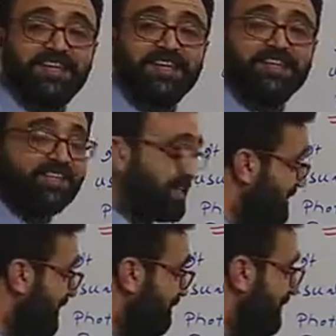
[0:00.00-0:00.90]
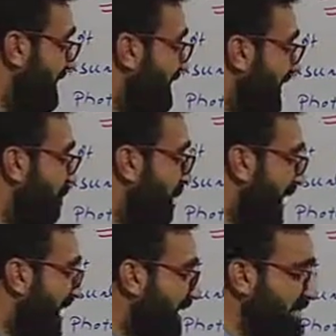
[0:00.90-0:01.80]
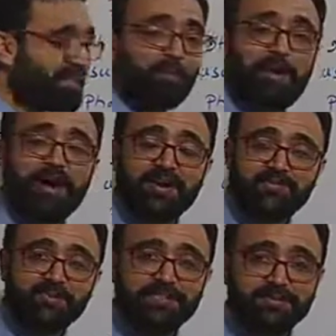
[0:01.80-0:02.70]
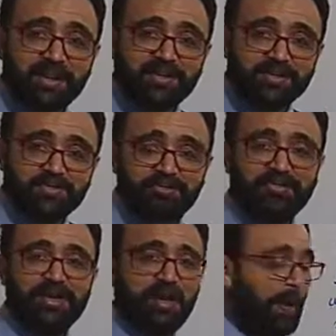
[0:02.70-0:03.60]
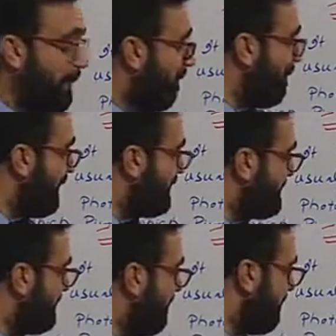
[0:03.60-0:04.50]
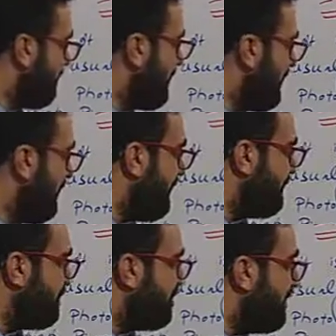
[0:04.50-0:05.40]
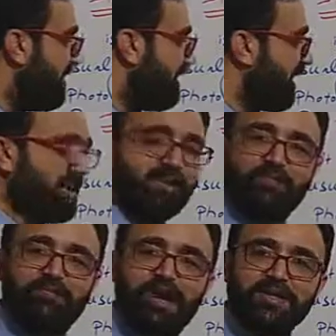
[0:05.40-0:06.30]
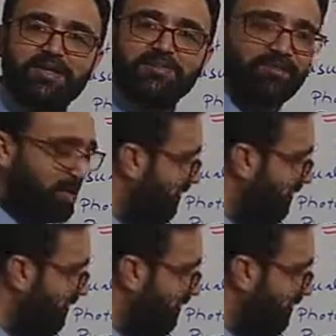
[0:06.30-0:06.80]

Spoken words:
It doesn't mean that black is a part of the spectrum, but 3 color markers were